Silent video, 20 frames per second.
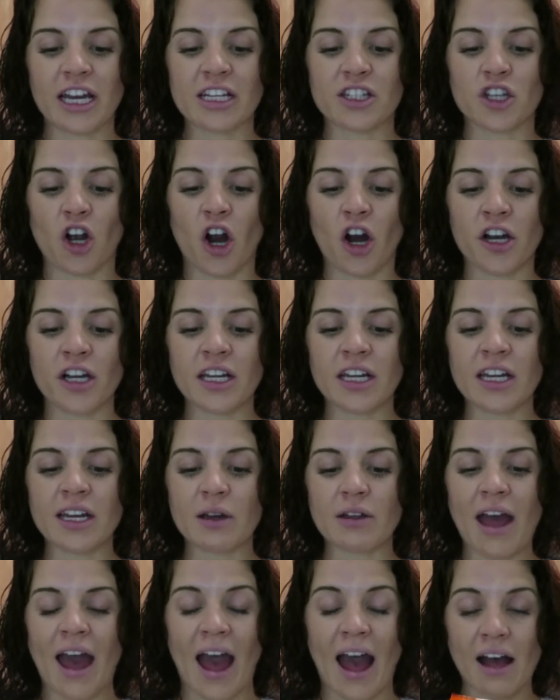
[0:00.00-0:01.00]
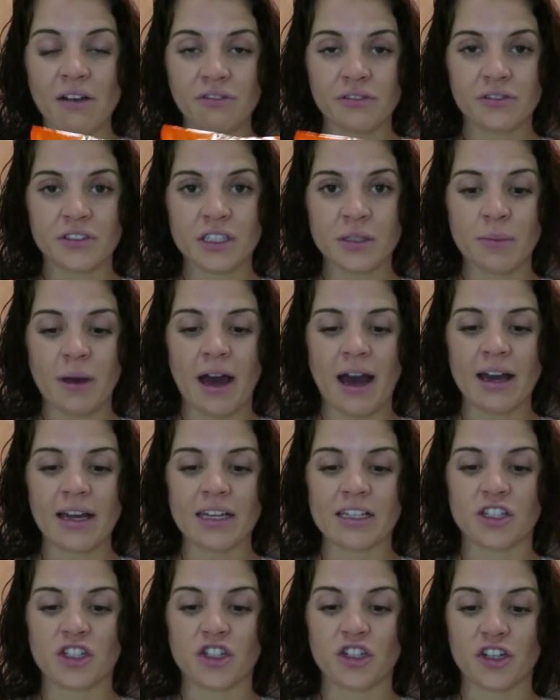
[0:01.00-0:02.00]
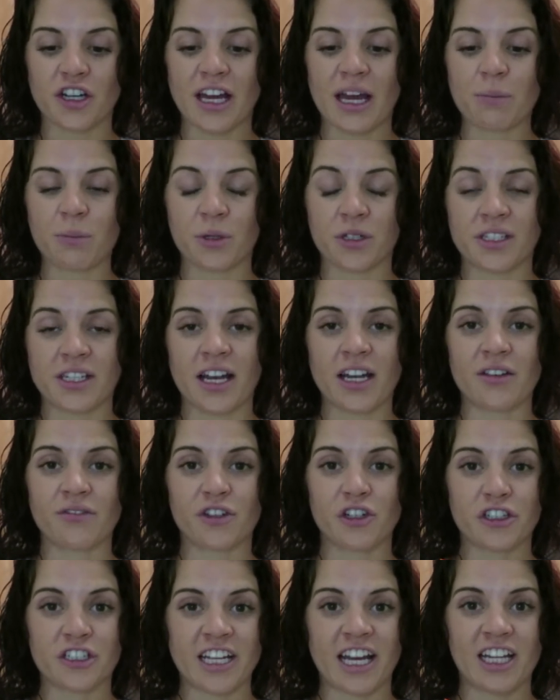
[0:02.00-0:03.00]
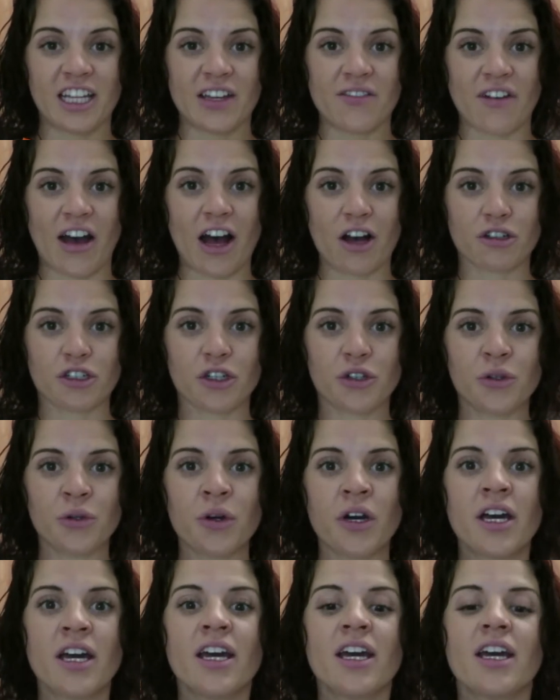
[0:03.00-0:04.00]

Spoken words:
It's already, half of this pack is 38% of your daily value.